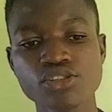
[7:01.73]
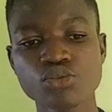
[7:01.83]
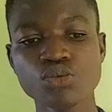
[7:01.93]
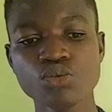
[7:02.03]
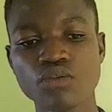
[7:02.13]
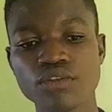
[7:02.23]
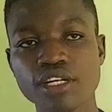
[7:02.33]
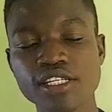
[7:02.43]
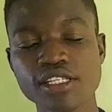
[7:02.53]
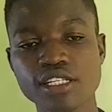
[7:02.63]
to the
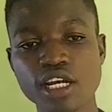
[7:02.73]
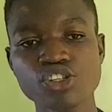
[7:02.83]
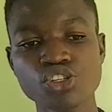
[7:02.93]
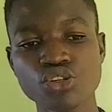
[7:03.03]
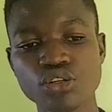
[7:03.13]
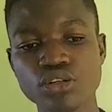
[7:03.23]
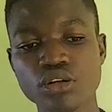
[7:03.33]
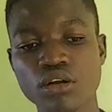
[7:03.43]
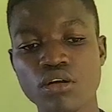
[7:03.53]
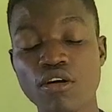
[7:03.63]

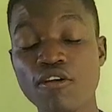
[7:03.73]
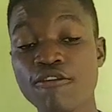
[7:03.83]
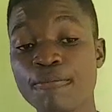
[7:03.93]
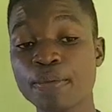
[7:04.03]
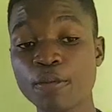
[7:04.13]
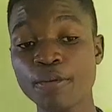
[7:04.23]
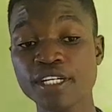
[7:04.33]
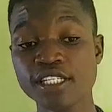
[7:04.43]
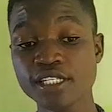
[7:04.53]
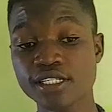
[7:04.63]
destruction of
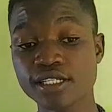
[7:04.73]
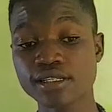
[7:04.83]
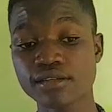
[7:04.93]
properties.